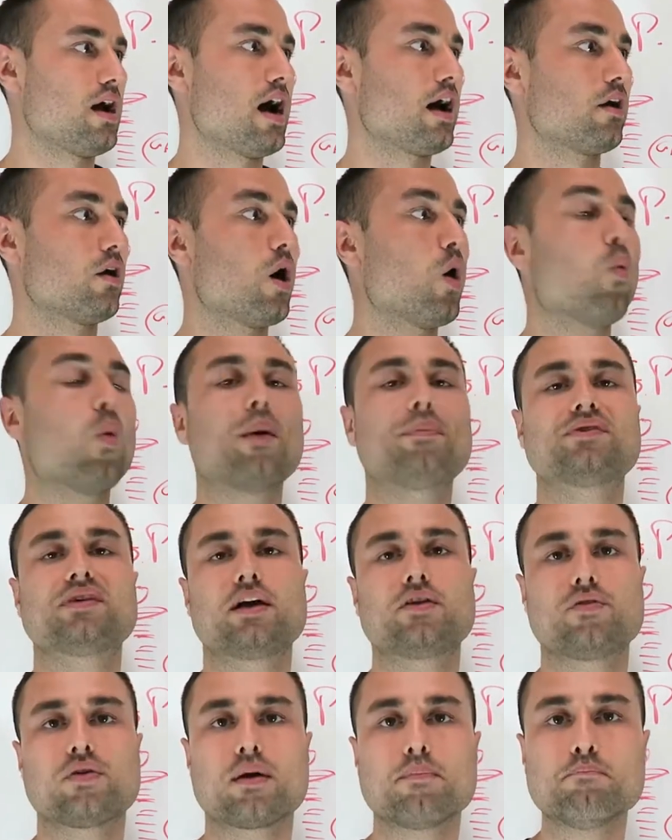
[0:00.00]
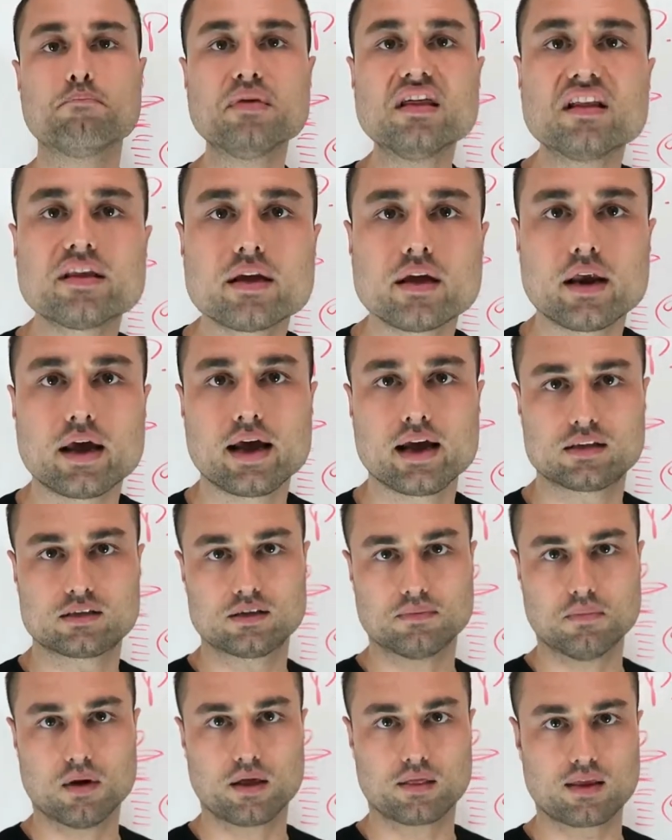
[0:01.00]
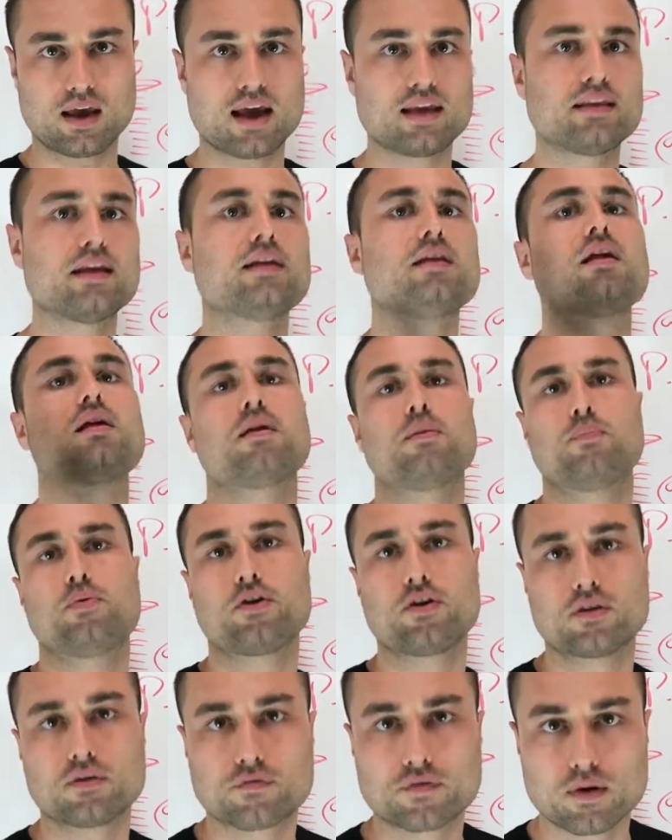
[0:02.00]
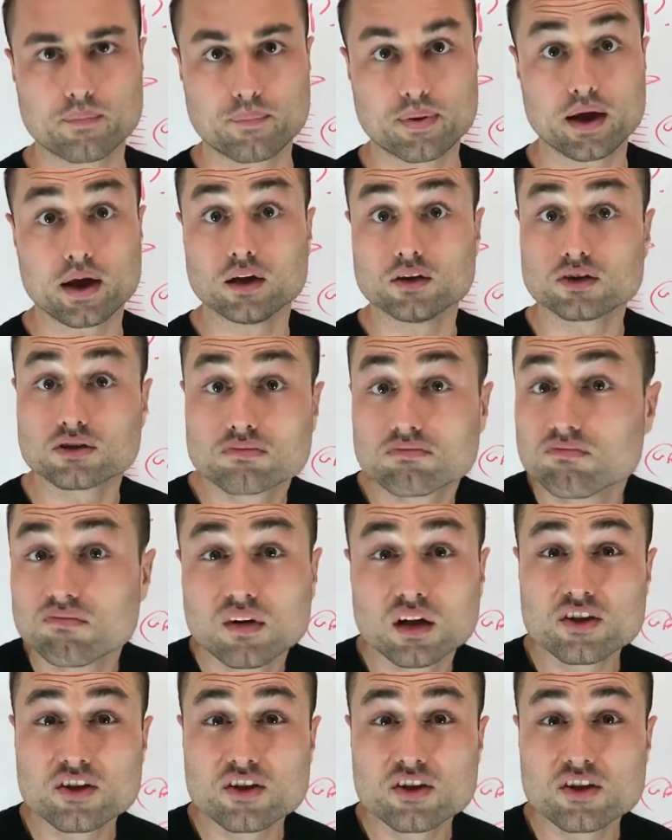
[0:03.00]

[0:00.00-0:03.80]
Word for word: I don't know, a website doing a million hits a month and then they put you on the front page.